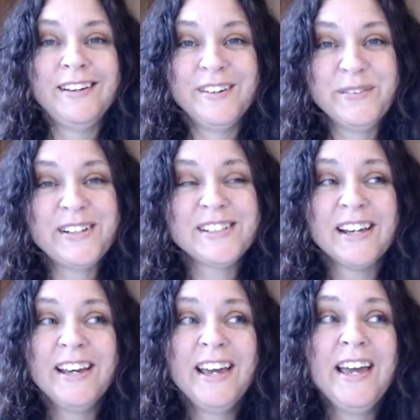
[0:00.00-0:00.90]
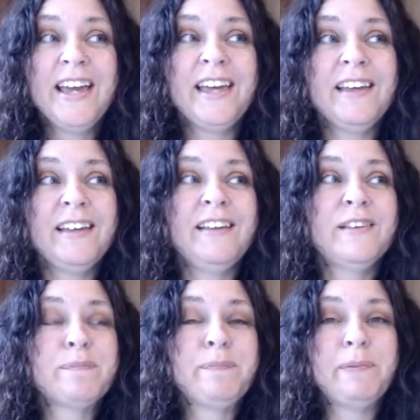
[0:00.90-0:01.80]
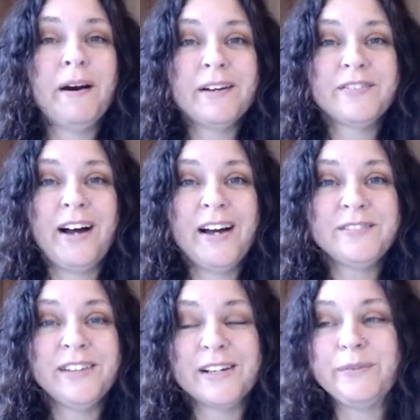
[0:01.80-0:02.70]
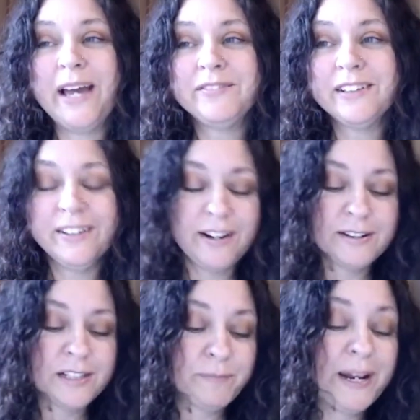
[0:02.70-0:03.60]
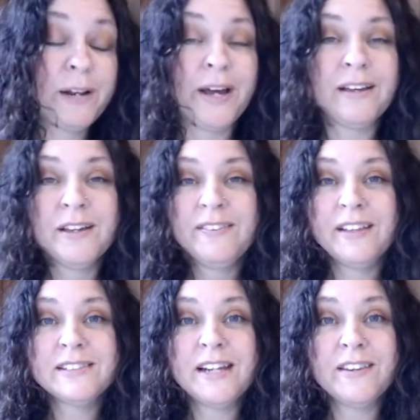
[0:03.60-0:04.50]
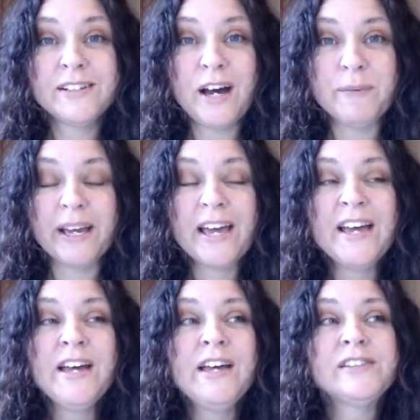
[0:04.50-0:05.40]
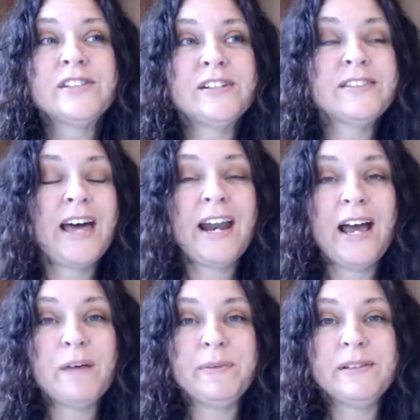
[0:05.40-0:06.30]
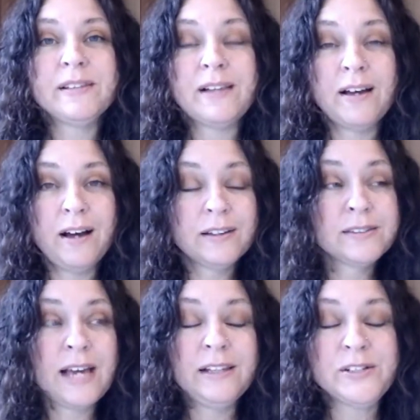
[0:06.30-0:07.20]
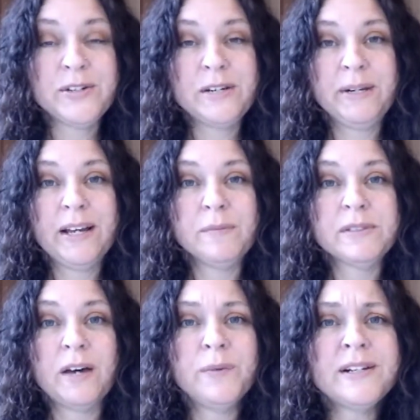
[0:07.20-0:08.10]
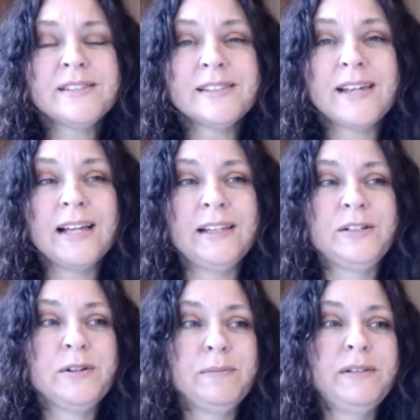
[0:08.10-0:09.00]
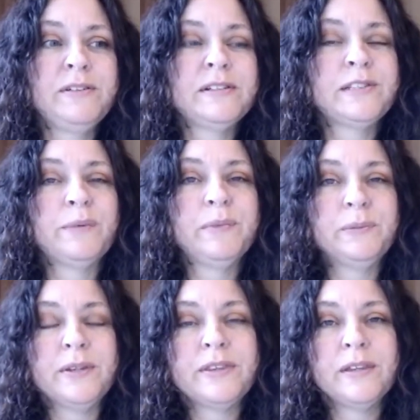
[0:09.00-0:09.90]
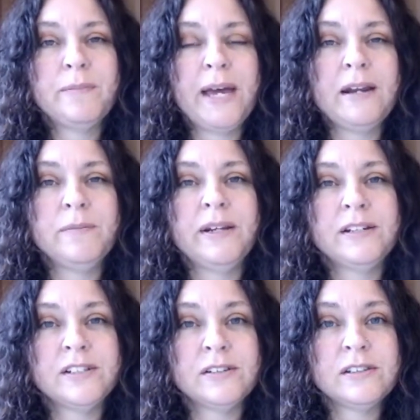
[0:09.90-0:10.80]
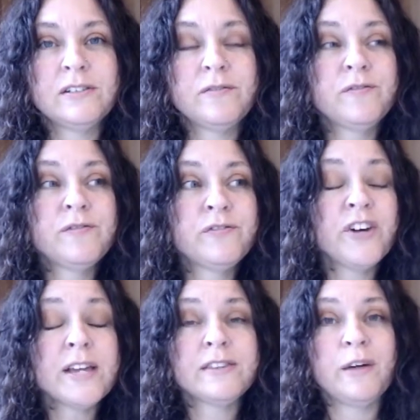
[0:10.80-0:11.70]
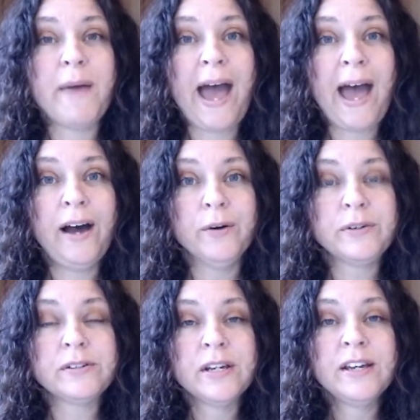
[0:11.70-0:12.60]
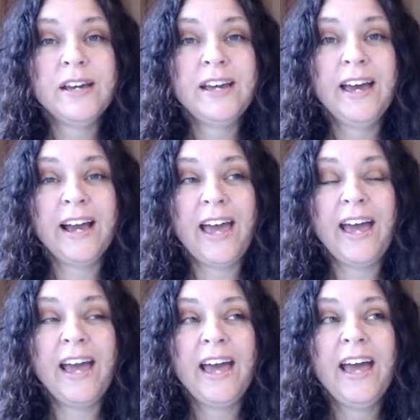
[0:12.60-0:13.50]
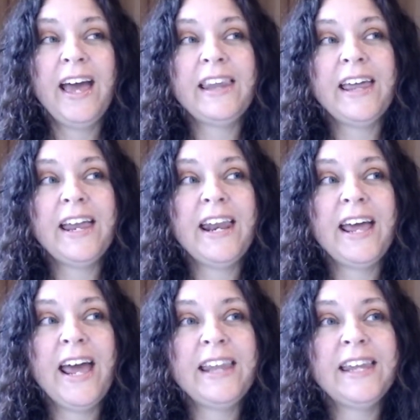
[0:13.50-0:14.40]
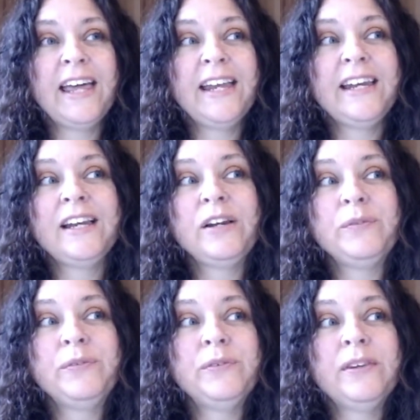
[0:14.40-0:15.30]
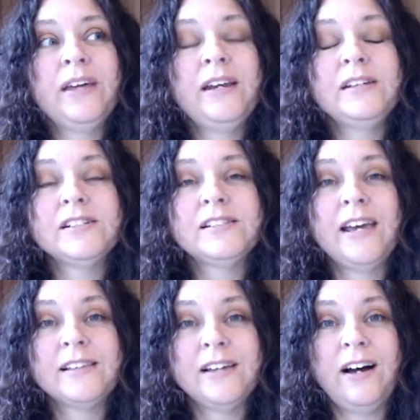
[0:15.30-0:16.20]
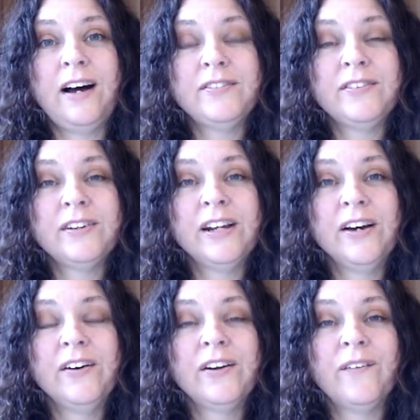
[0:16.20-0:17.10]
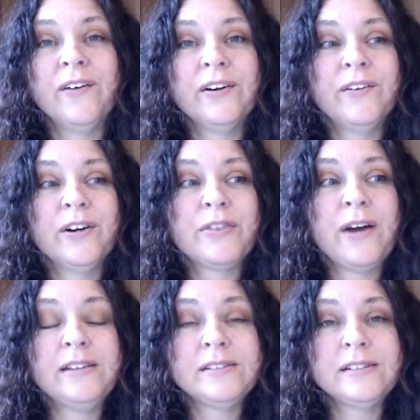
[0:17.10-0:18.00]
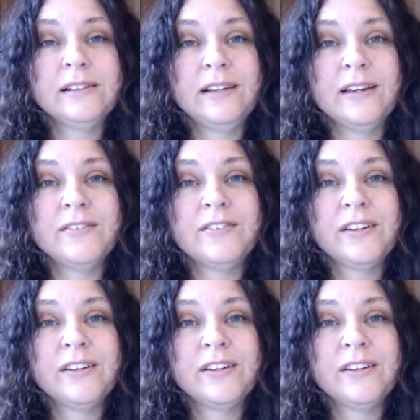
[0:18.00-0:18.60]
Which is part of conflict. We have to look at ourselves. But anyway, that's another topic. As soon as that happens, silent treatment comes on. What does the silent treatment do to someone with abandonment issues? It freaks them out. Okay. And then, and then, then he just takes off, you know, or, or, or threatens to leave.